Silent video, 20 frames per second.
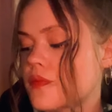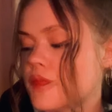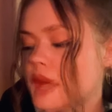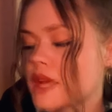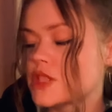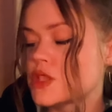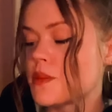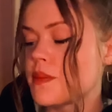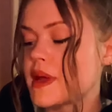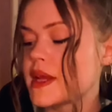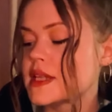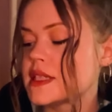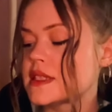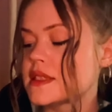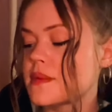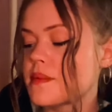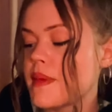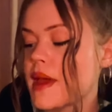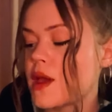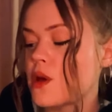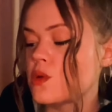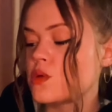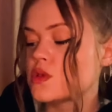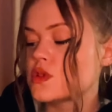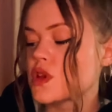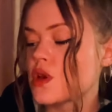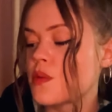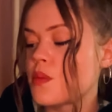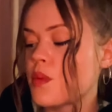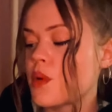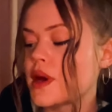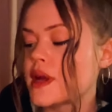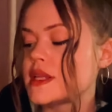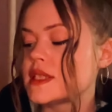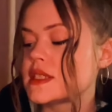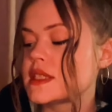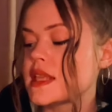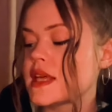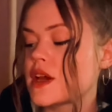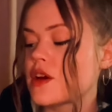Badger medicine may also point
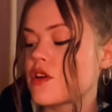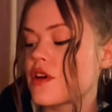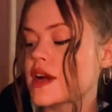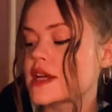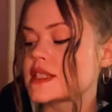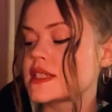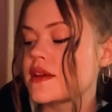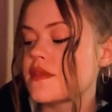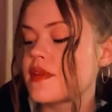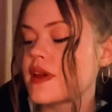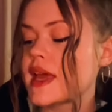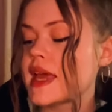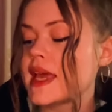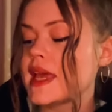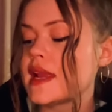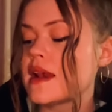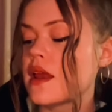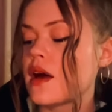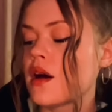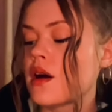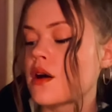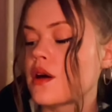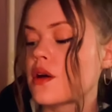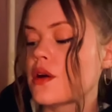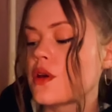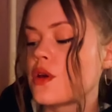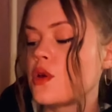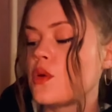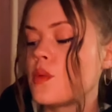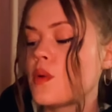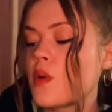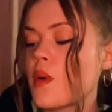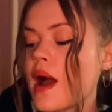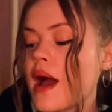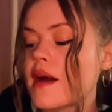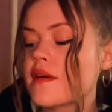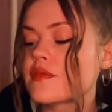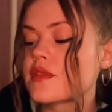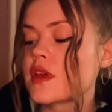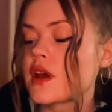to the aggressive healer who will
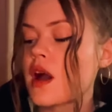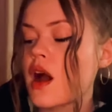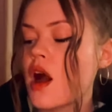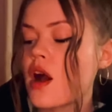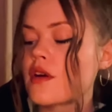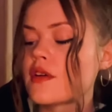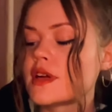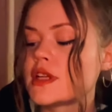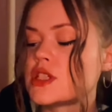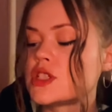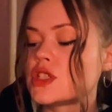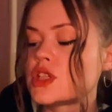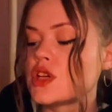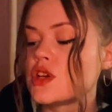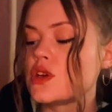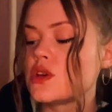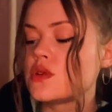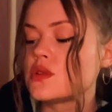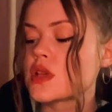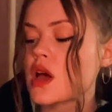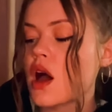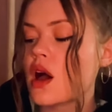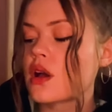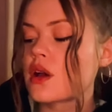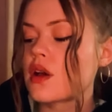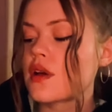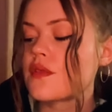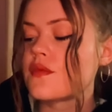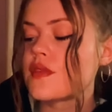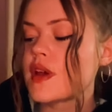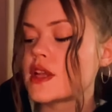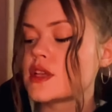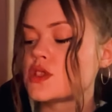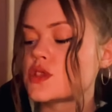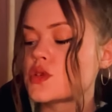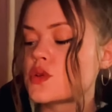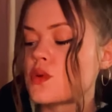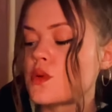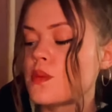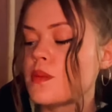have the courage to use
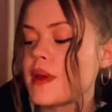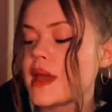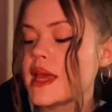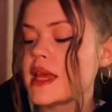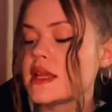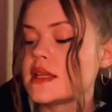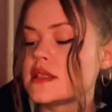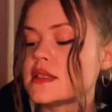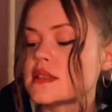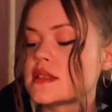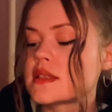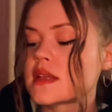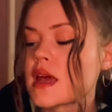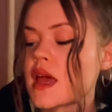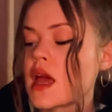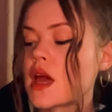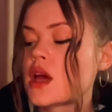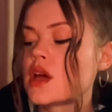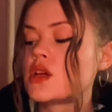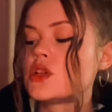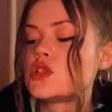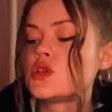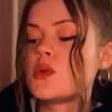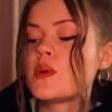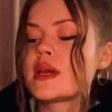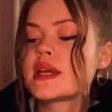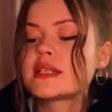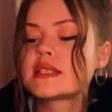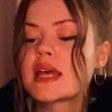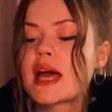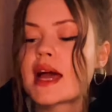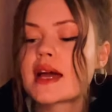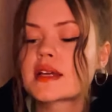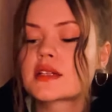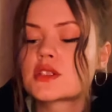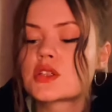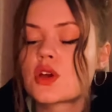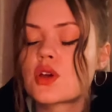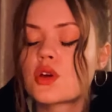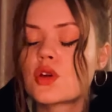unconventional means to
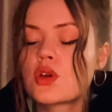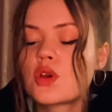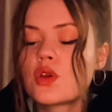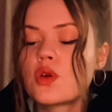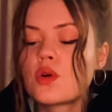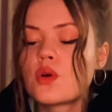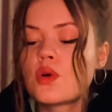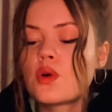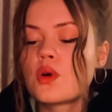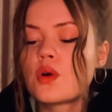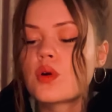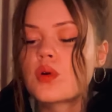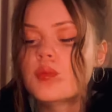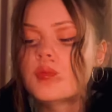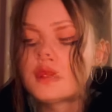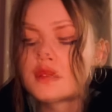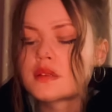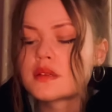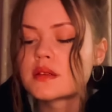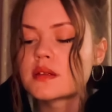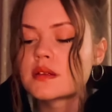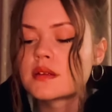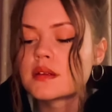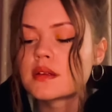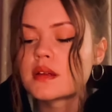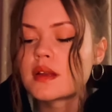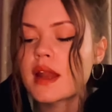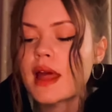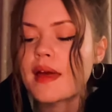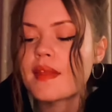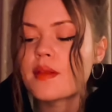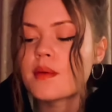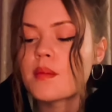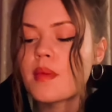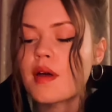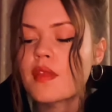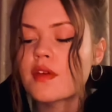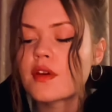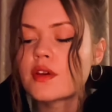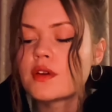exact a cure. Like the
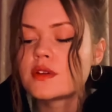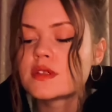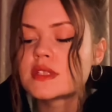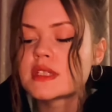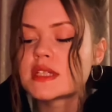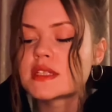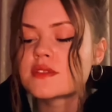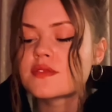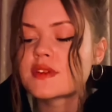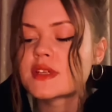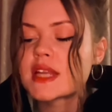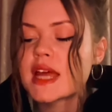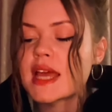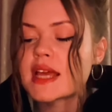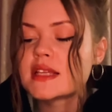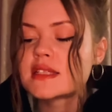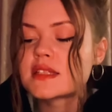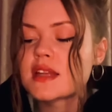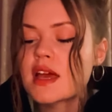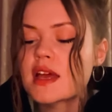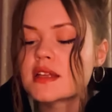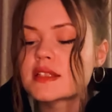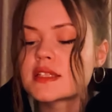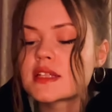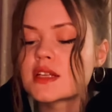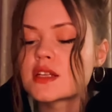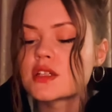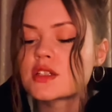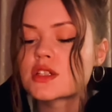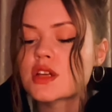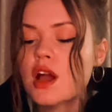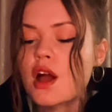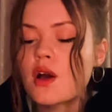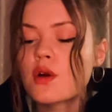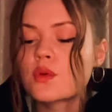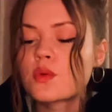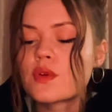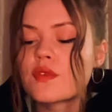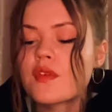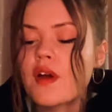mother who sits for days nursing a
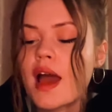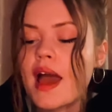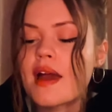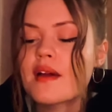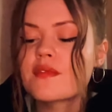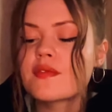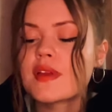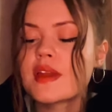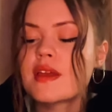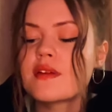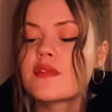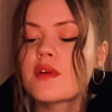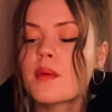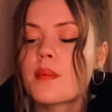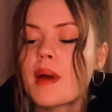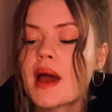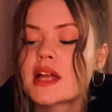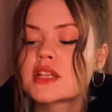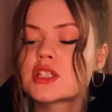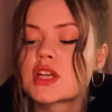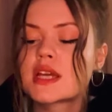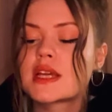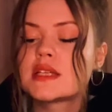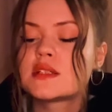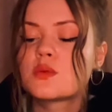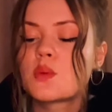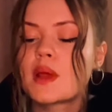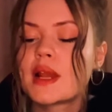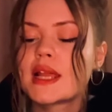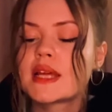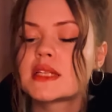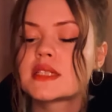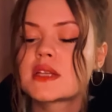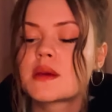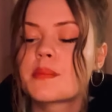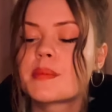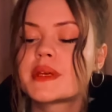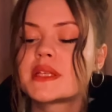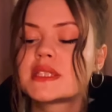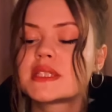child with high fever, badger is willing to
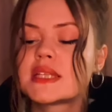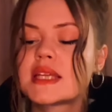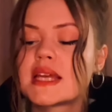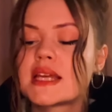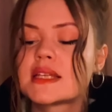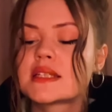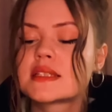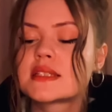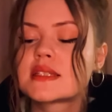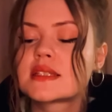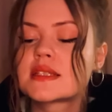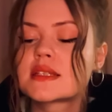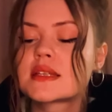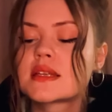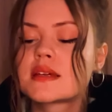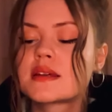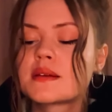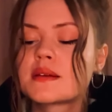persist.